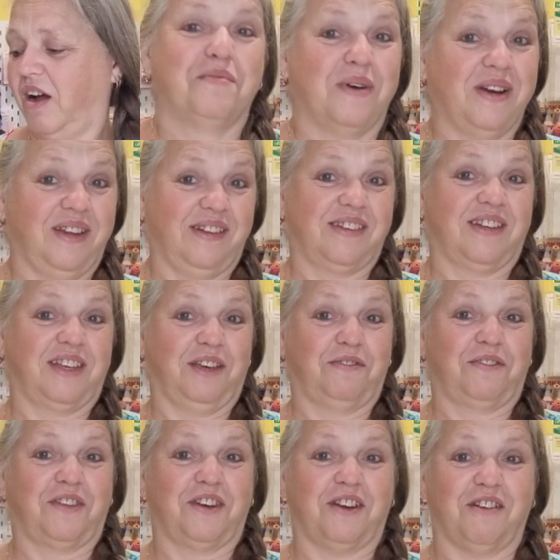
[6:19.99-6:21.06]
One is a
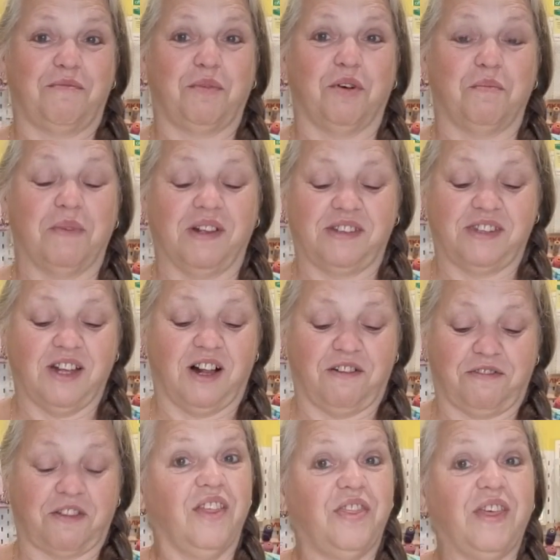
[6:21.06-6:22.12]
gift that I've bought
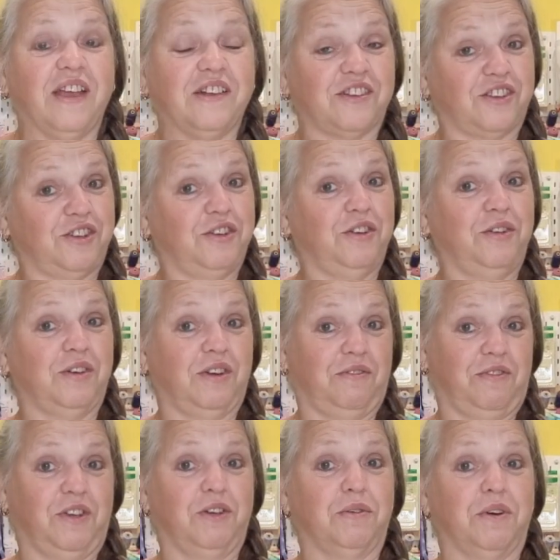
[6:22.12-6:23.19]
myself thanks to a
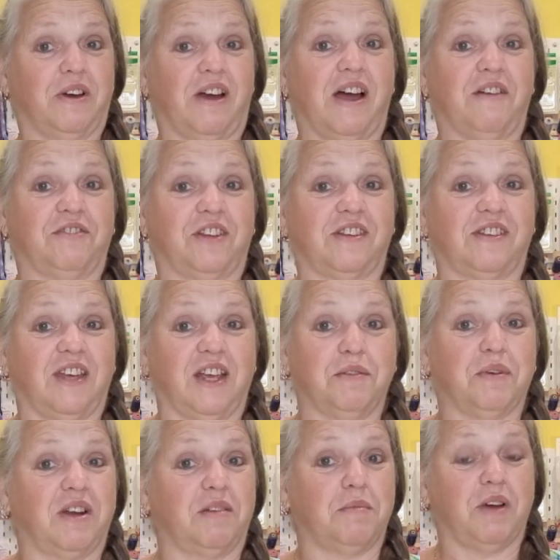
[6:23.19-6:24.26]
viewer after
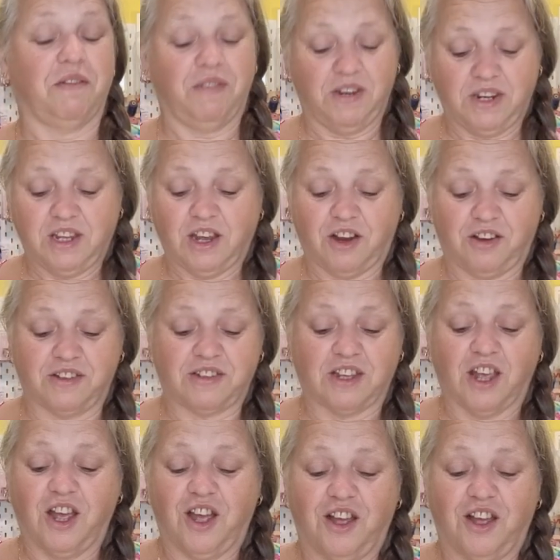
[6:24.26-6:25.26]
seeing one of my videos.